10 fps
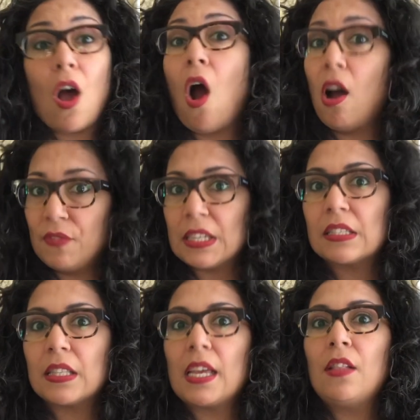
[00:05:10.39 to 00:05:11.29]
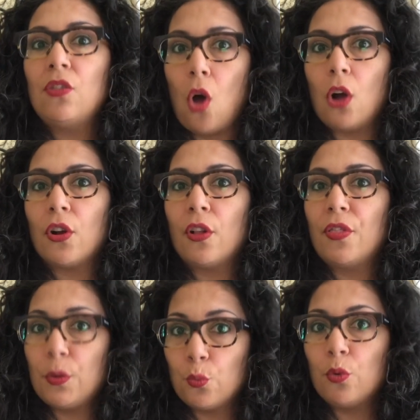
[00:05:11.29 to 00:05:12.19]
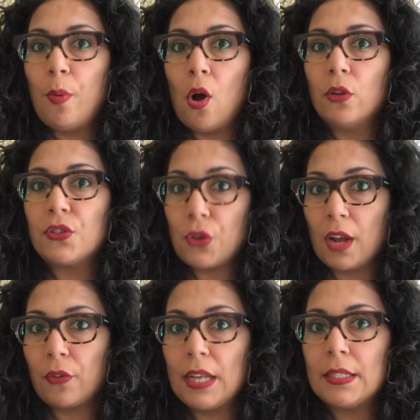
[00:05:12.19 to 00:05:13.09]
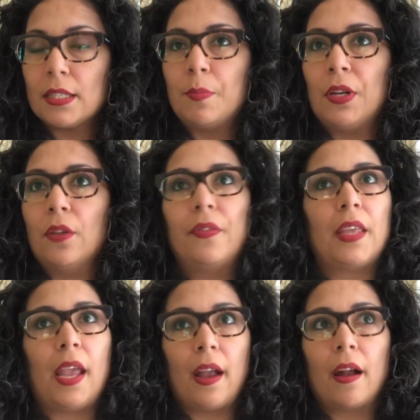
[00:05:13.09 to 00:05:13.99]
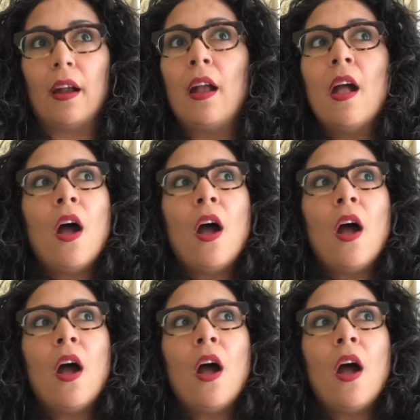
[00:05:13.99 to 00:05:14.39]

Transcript: obviously longer than RuPaul's Drag Race has been on the air.